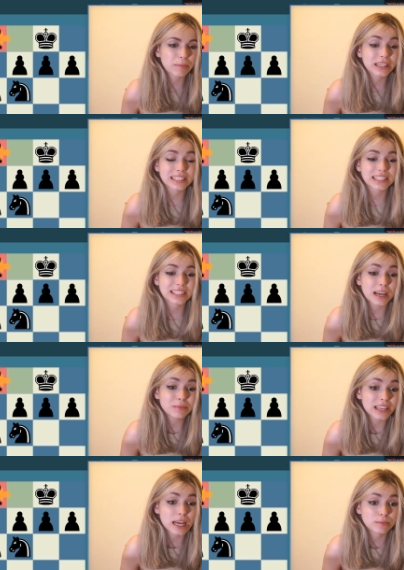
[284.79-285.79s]
because
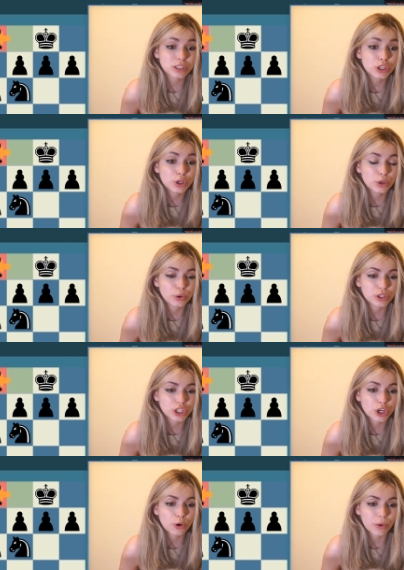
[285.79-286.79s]
sometimes you
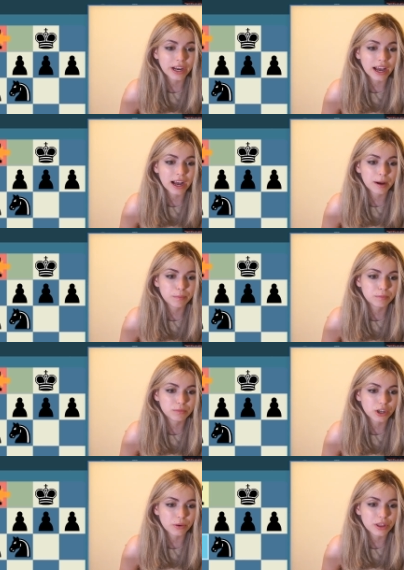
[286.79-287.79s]
do want to
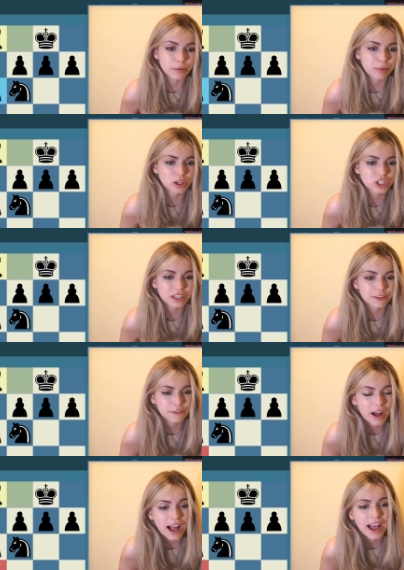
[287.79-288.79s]
either push
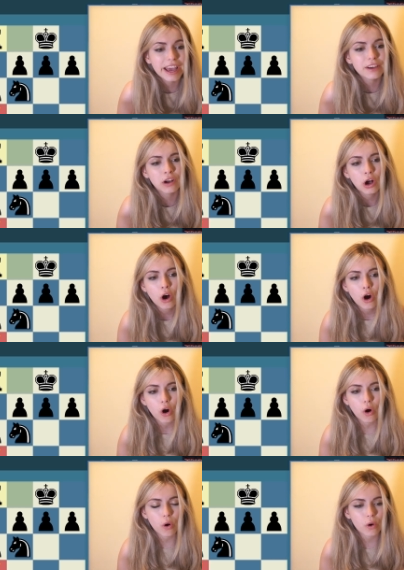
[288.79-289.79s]
e5
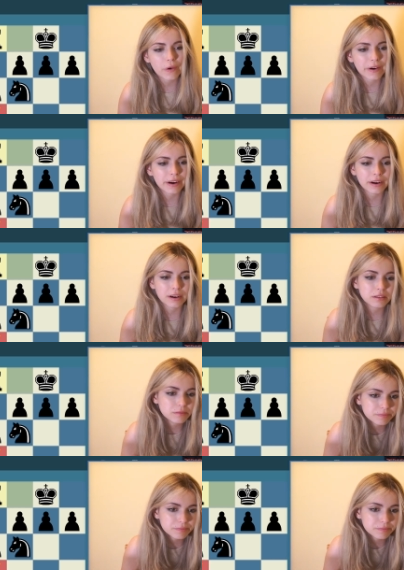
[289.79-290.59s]
or